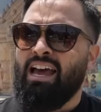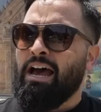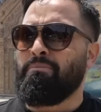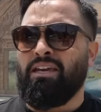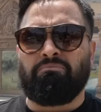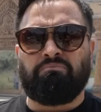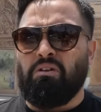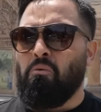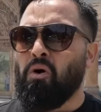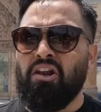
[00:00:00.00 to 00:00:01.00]
I mean,
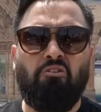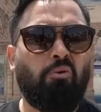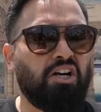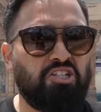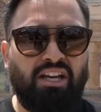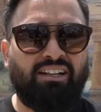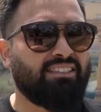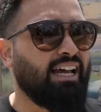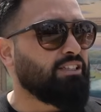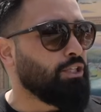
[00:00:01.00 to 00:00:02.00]
one of the worst
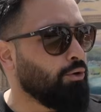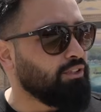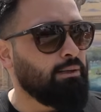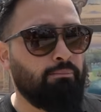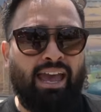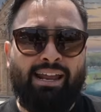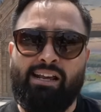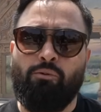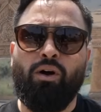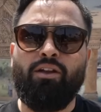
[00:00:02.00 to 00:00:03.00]
genocides known to man,
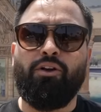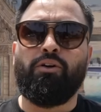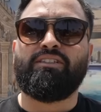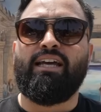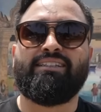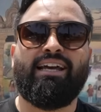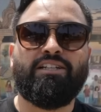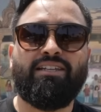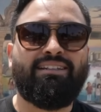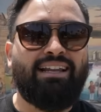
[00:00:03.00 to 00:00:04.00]
and one of those that is
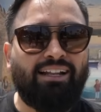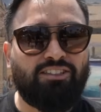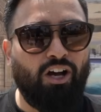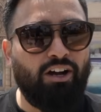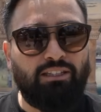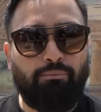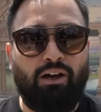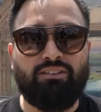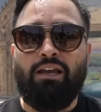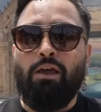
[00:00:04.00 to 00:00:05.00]
actually not talked
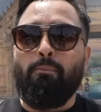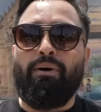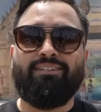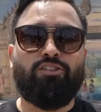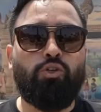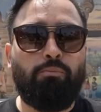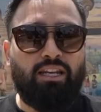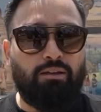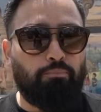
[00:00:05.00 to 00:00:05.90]
about by too many